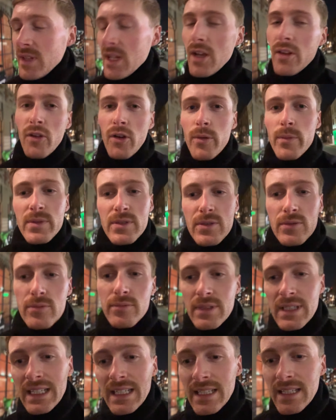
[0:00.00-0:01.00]
I thought it was a
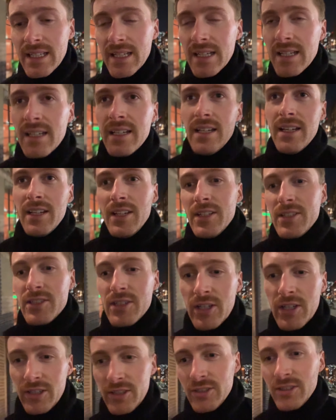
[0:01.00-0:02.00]
really
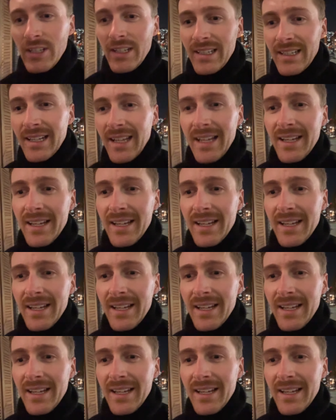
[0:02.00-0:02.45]
touching...